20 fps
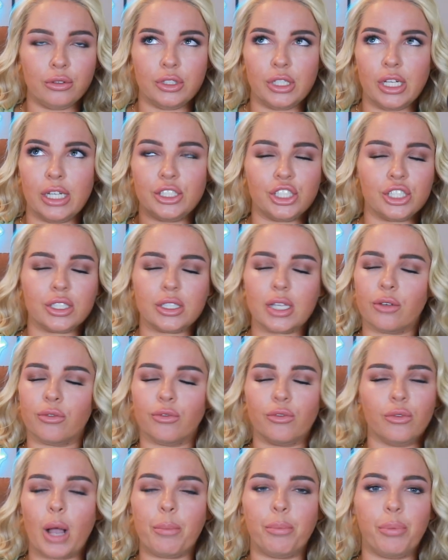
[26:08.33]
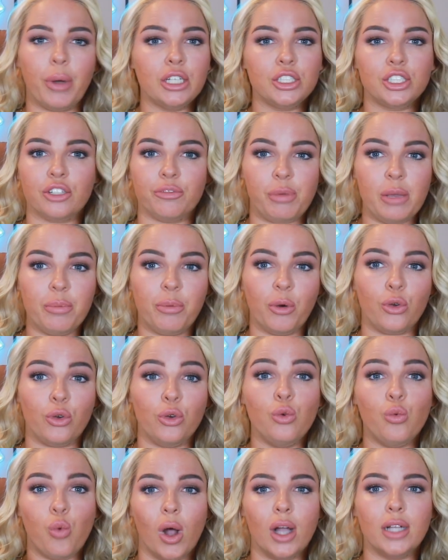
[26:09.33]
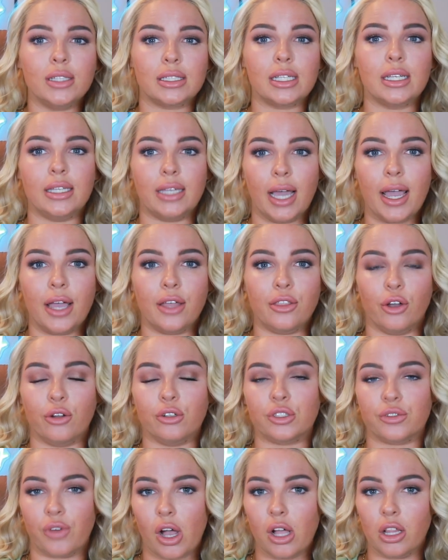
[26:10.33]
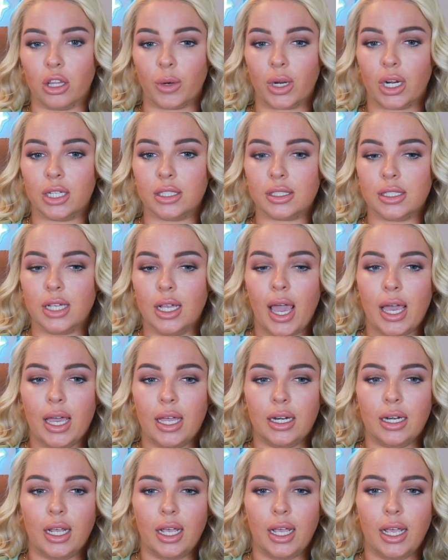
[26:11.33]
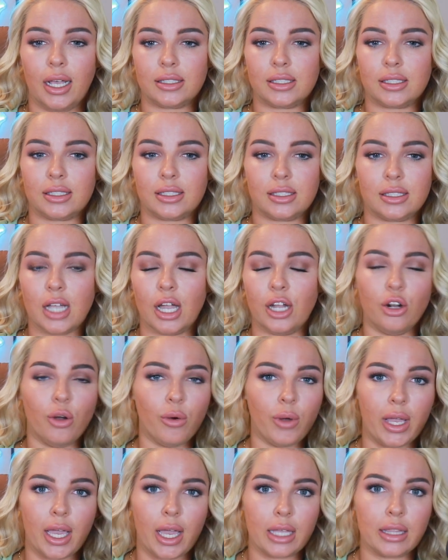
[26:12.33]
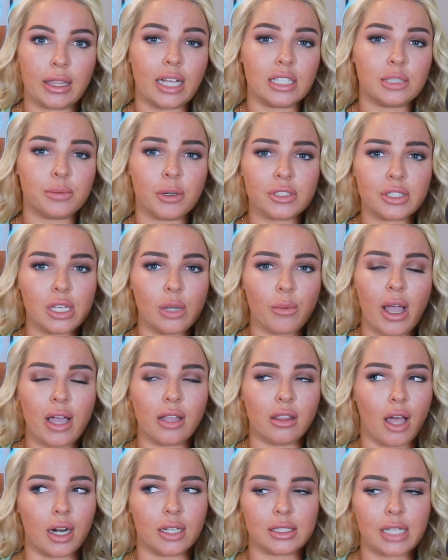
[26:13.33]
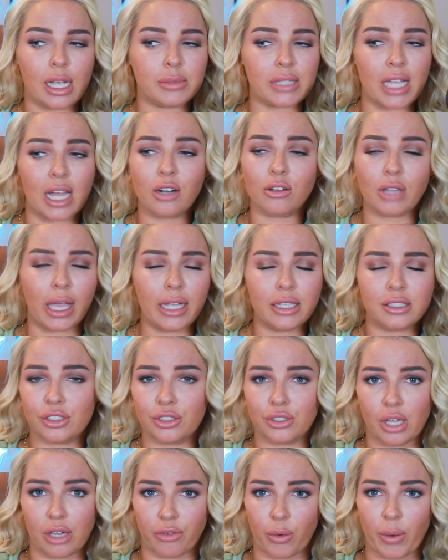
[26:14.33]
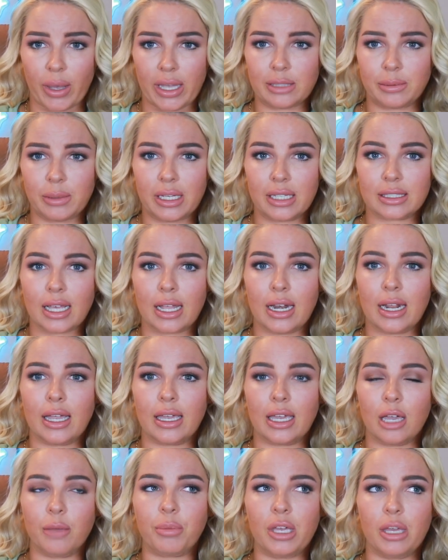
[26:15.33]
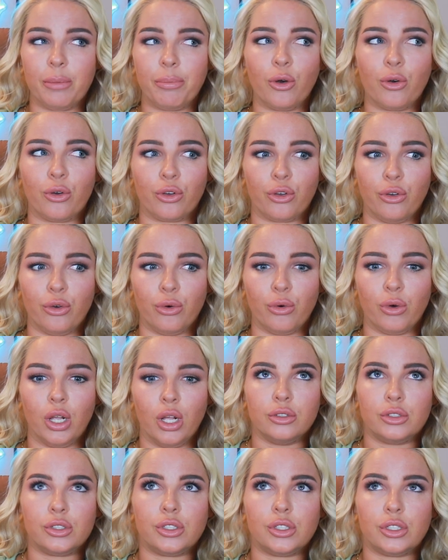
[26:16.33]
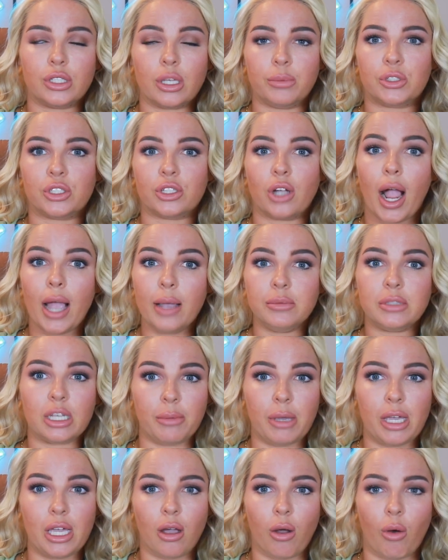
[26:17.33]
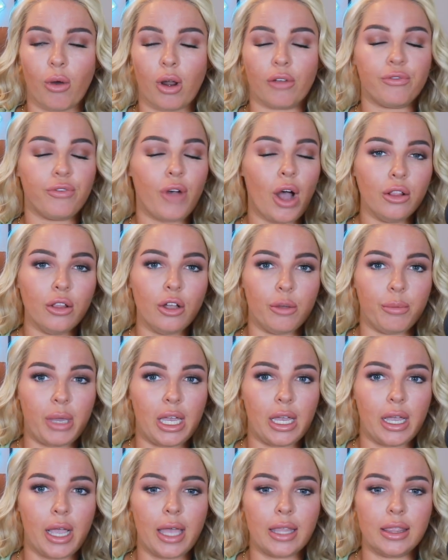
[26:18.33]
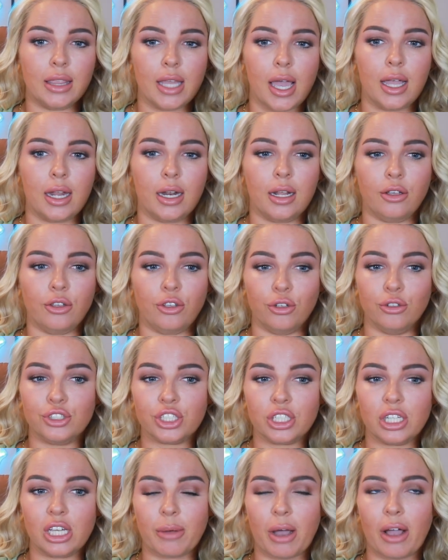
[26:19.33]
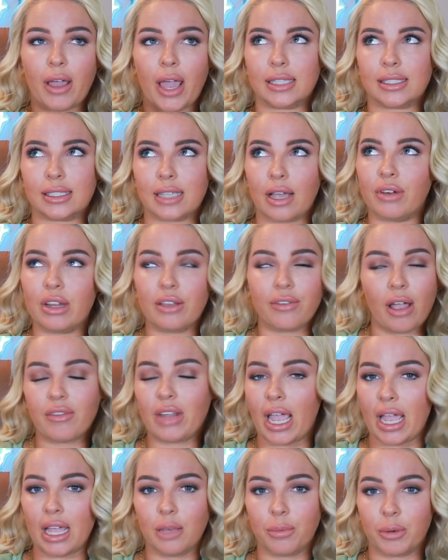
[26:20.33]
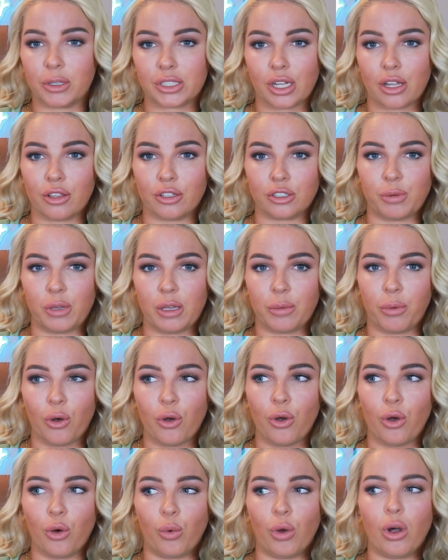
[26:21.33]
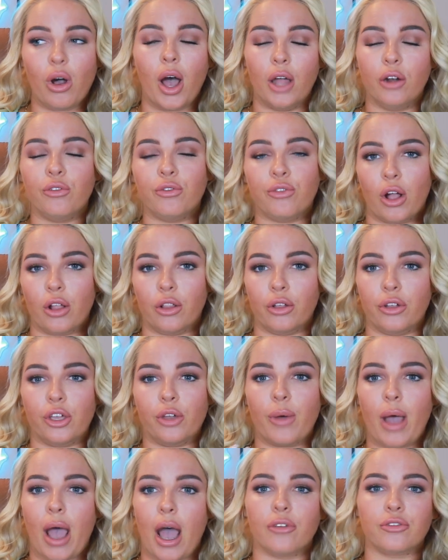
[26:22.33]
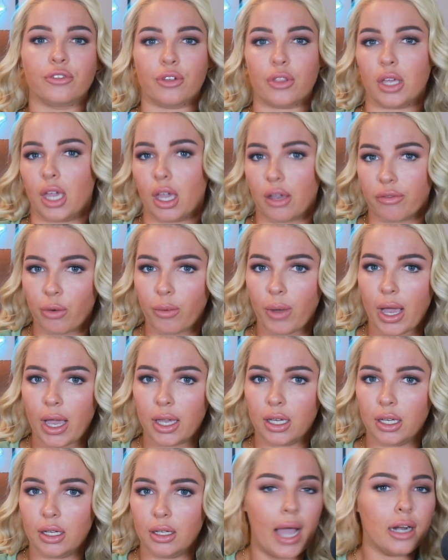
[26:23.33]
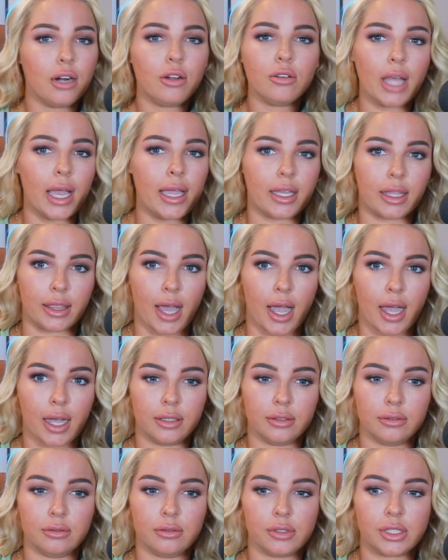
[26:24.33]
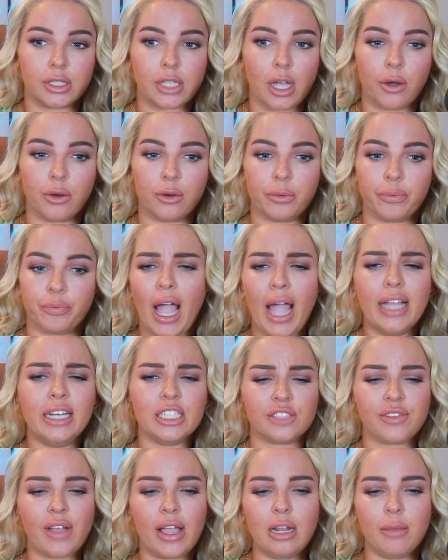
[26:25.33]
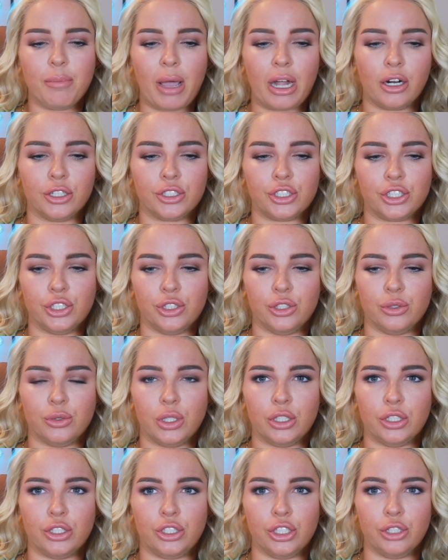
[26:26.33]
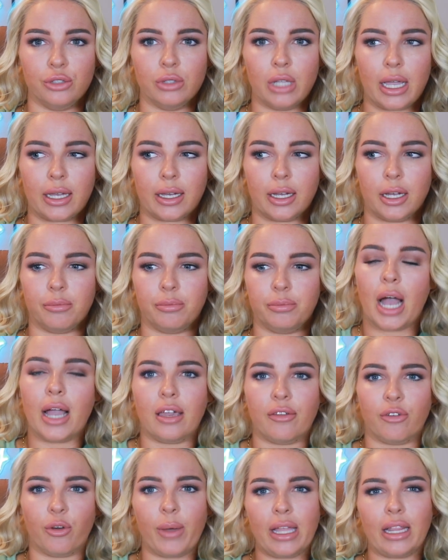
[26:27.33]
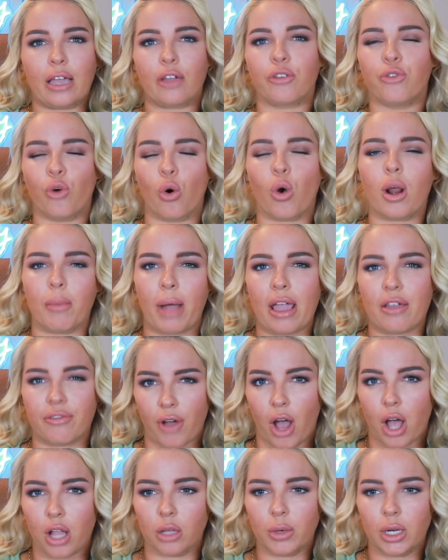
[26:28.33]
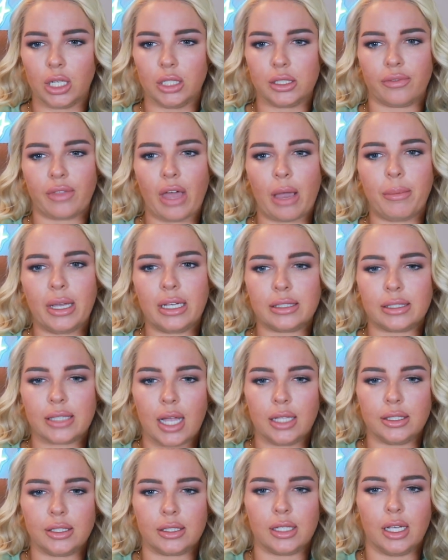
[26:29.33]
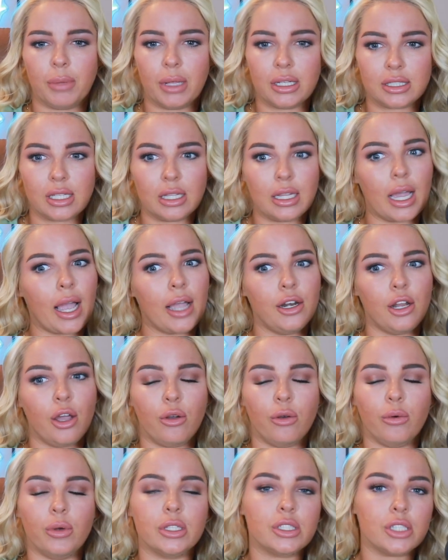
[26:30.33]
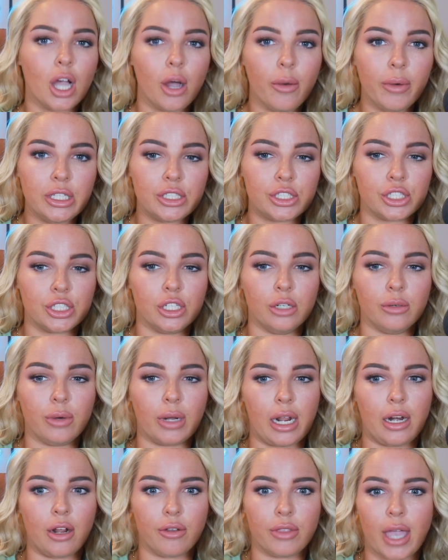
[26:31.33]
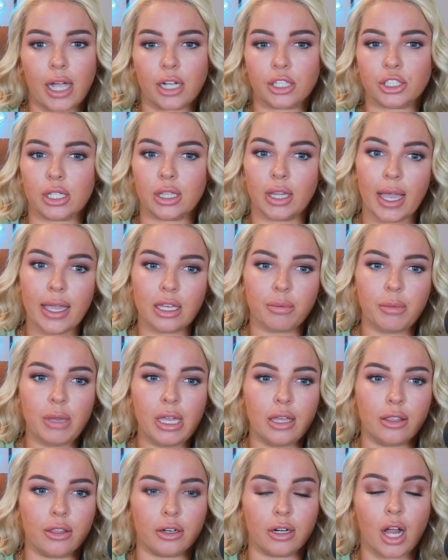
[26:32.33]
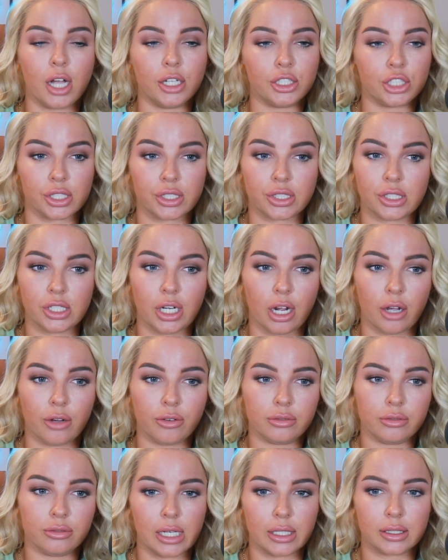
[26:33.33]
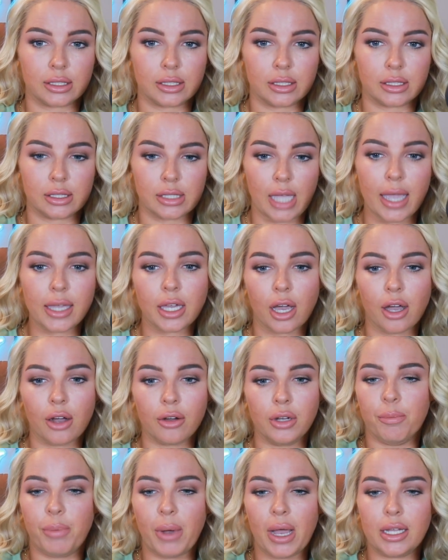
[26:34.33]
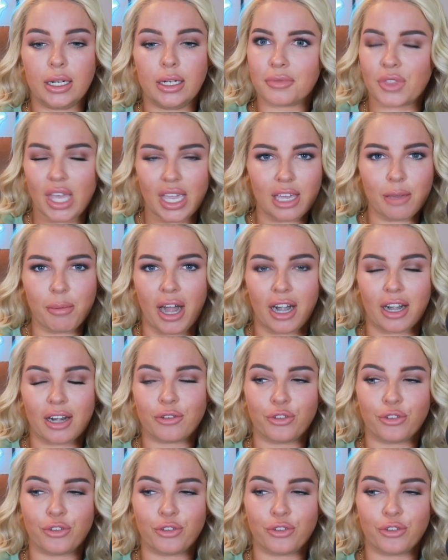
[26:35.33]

It's just like a bunch of people who want to get those followers. And it's annoying. That's personally why a lot of times I don't like to do giveaways, because then I get people who subscribe to me or follow me. And then usually about 75 to 80% of those people will unfollow you after the giveaway. I don't like that. So I just find it better to do like a giveaway like for my followers, if that makes sense. Plus then like I know who it's going to and I know they actually like me and they're not just, you know, a psycho. But think about it.